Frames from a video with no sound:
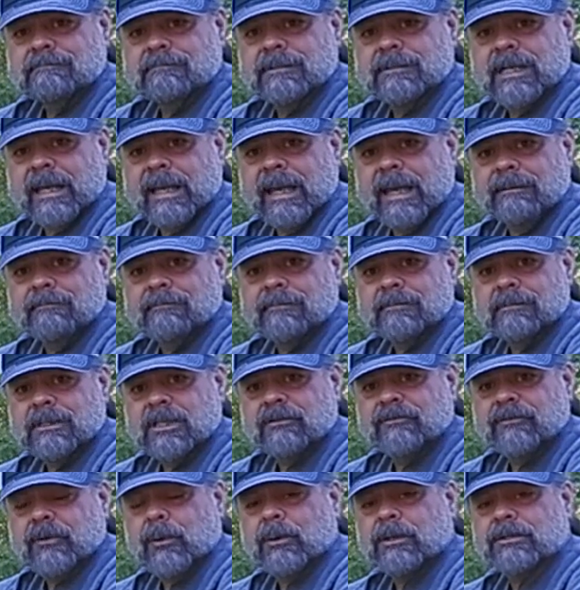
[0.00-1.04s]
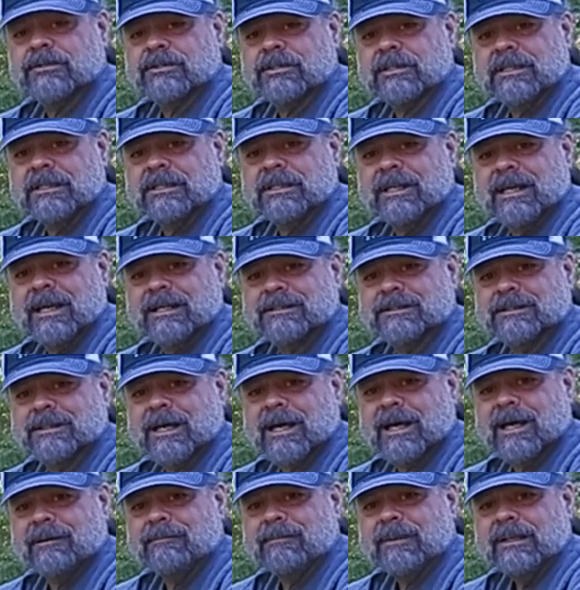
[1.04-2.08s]
Again, look forward to seeing you next
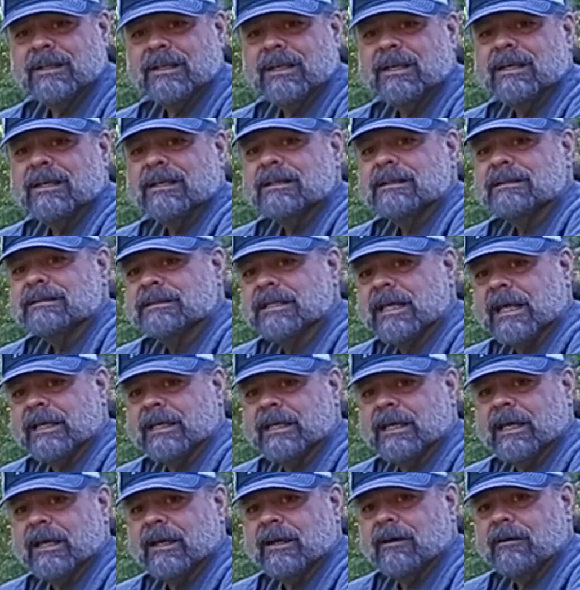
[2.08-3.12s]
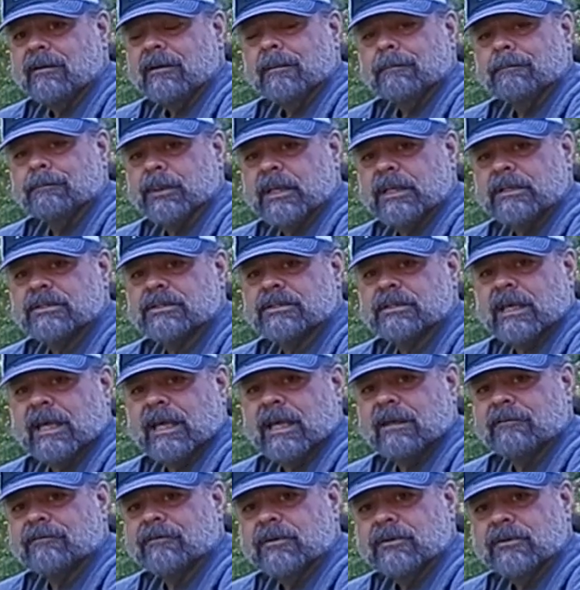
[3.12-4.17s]
time. Take care. Be
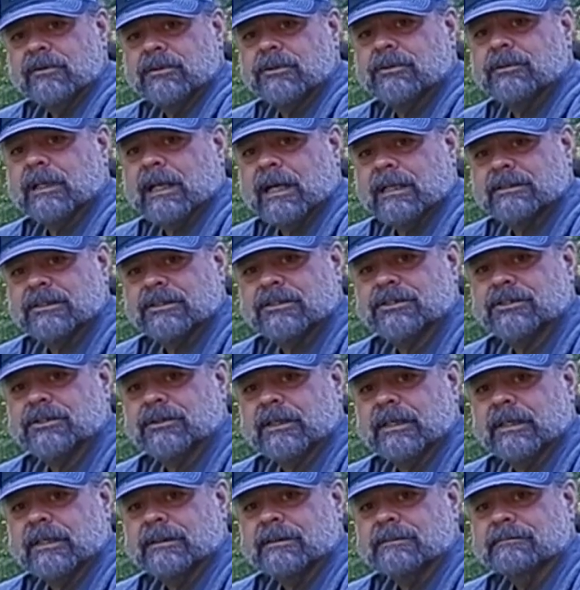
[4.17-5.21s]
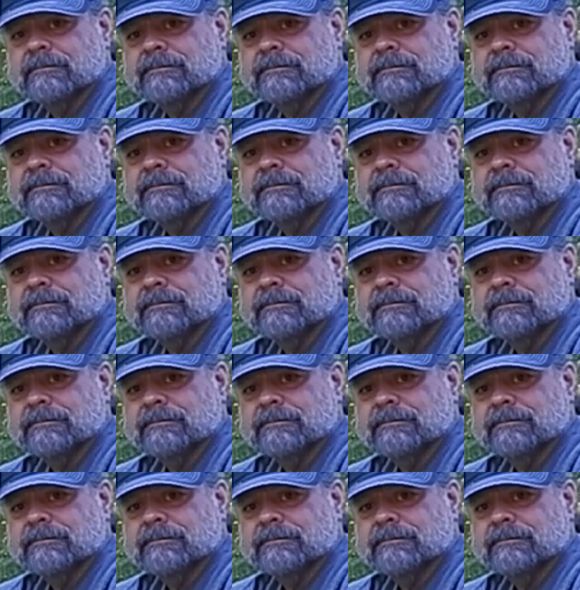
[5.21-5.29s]
safe. Do lots of shooting.